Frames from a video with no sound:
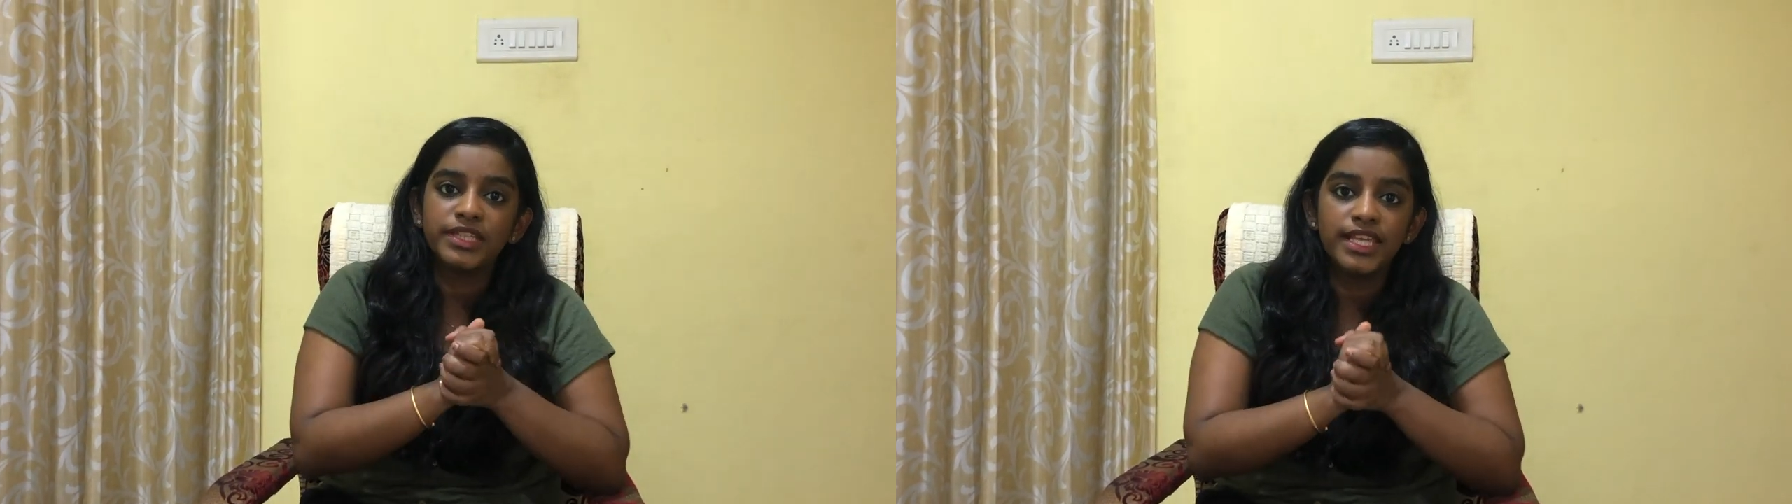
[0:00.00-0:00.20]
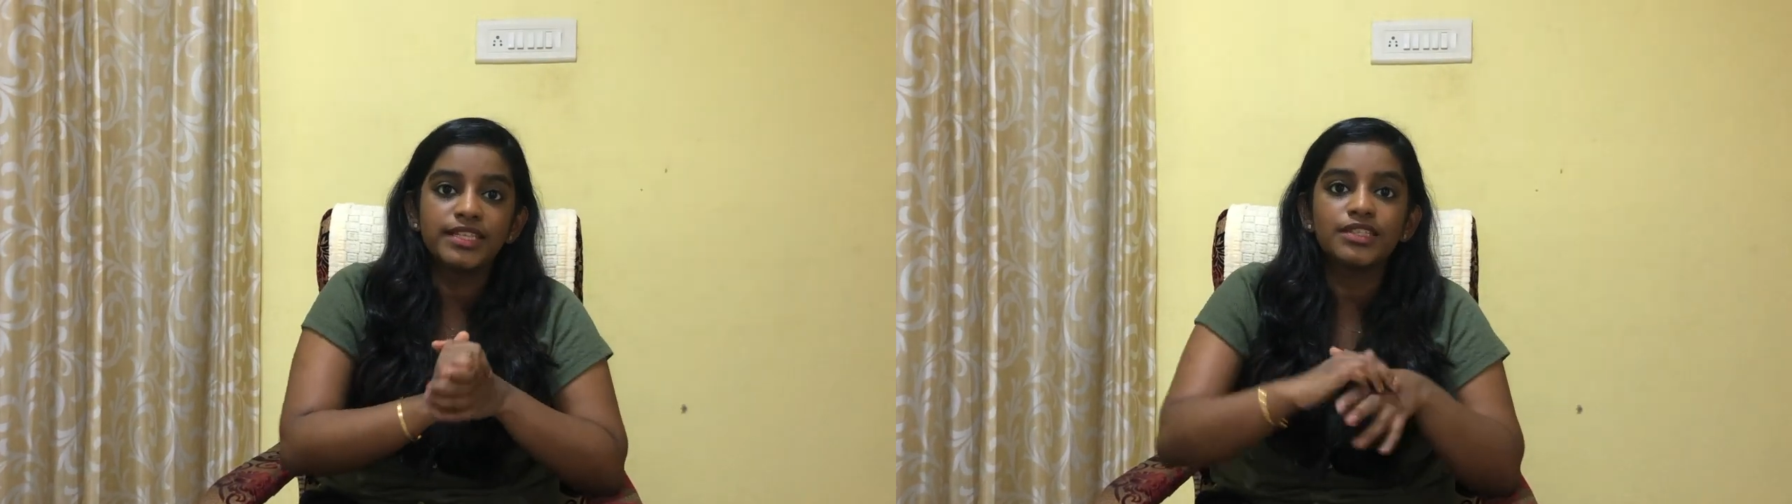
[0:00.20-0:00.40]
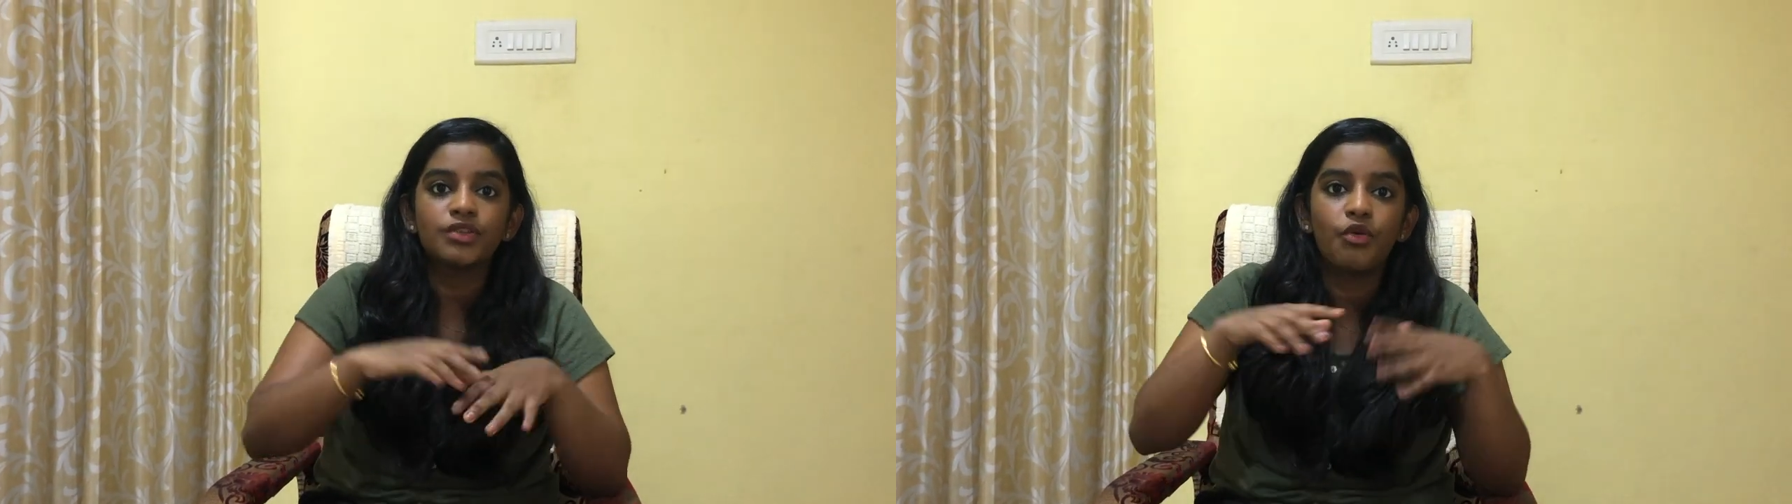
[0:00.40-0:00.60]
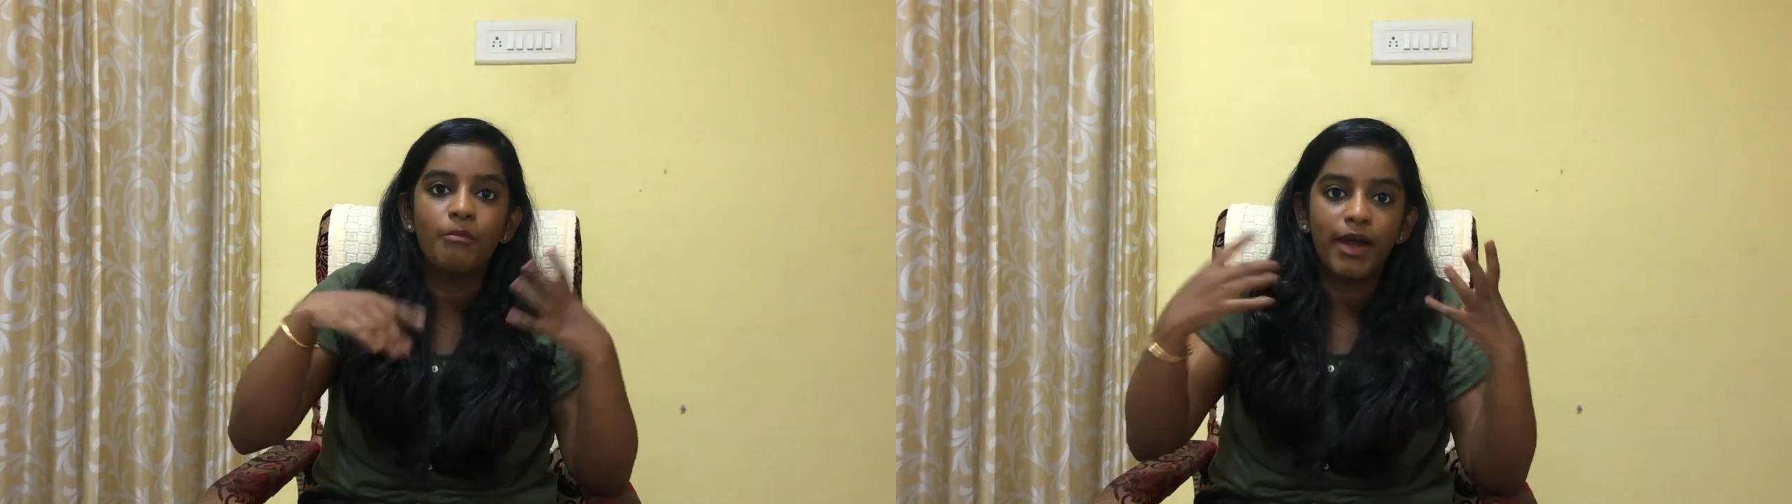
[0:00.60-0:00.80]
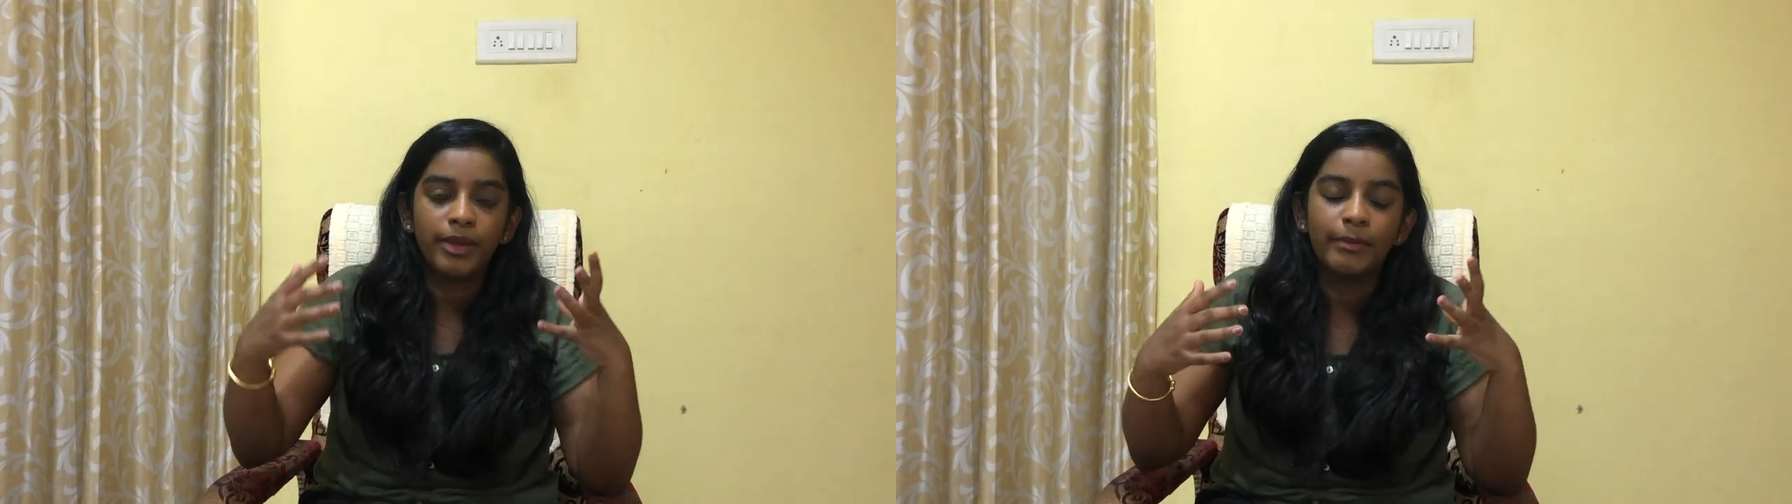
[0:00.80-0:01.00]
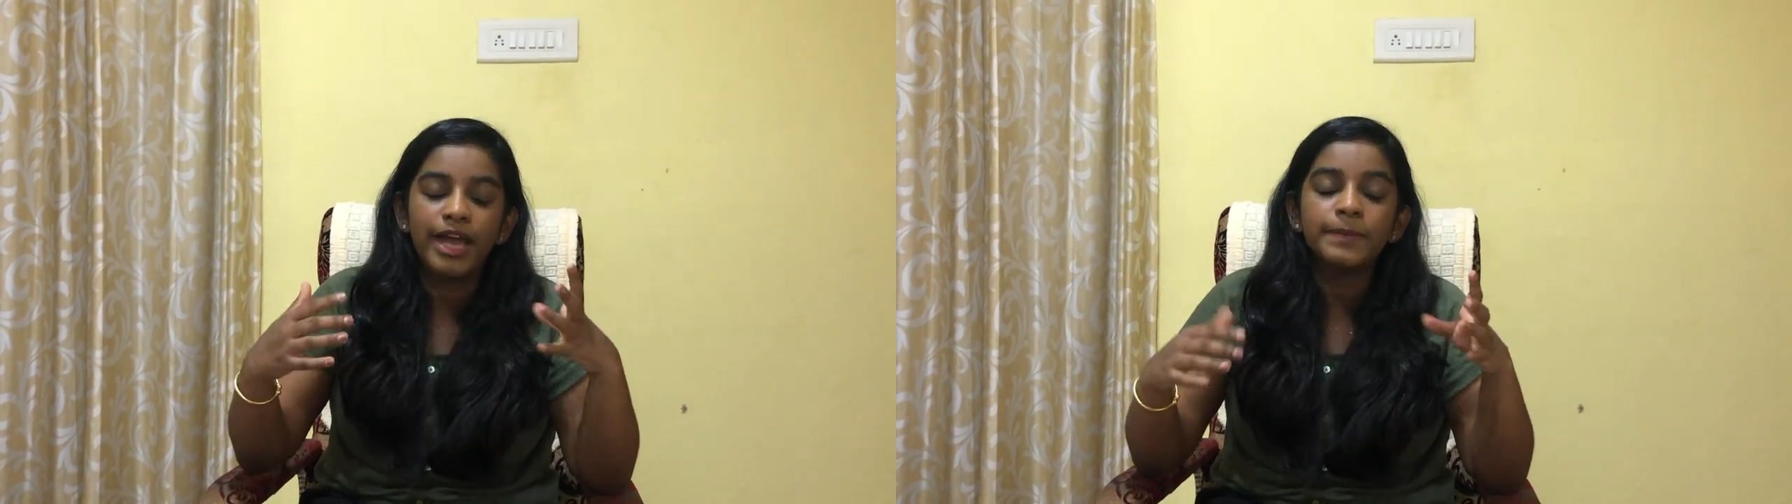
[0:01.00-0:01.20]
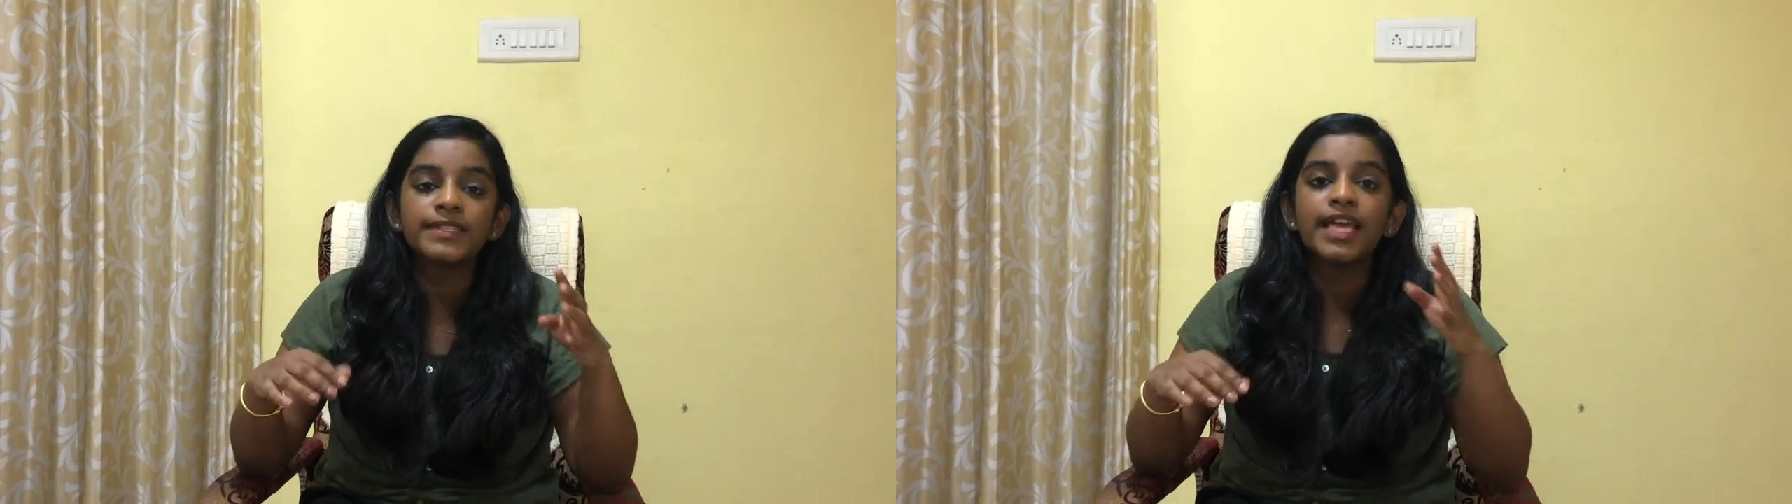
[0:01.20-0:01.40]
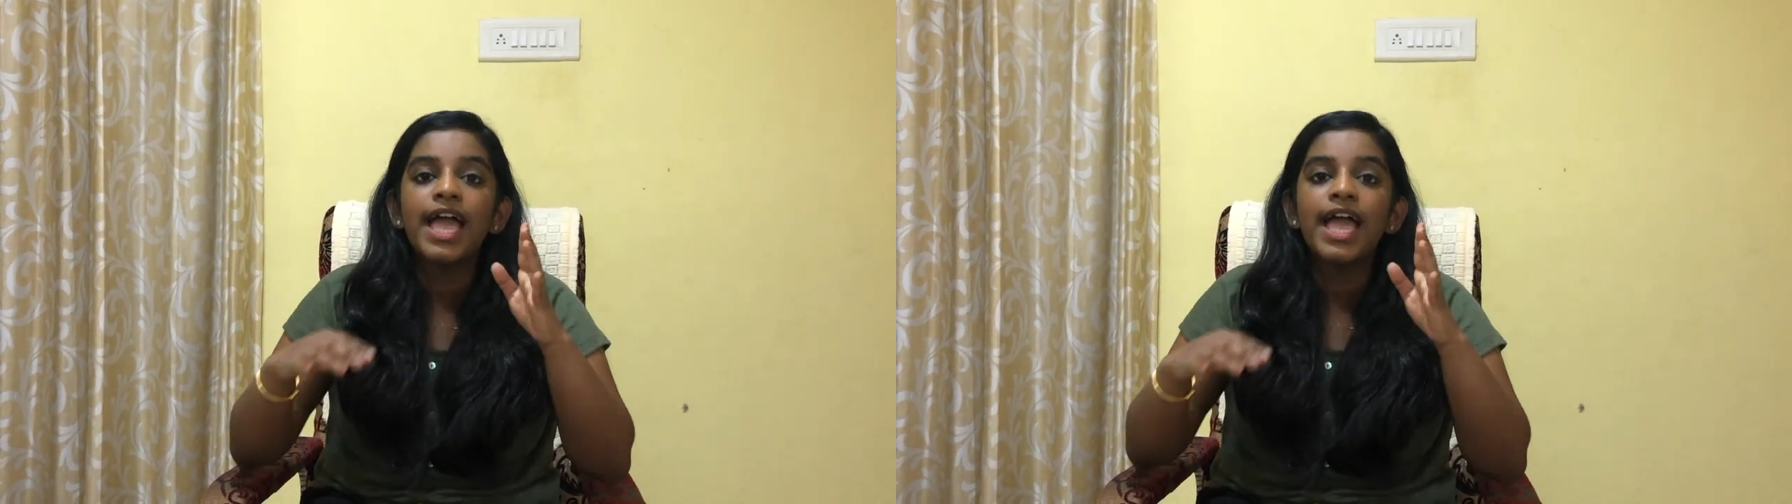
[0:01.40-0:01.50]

list or mind maps.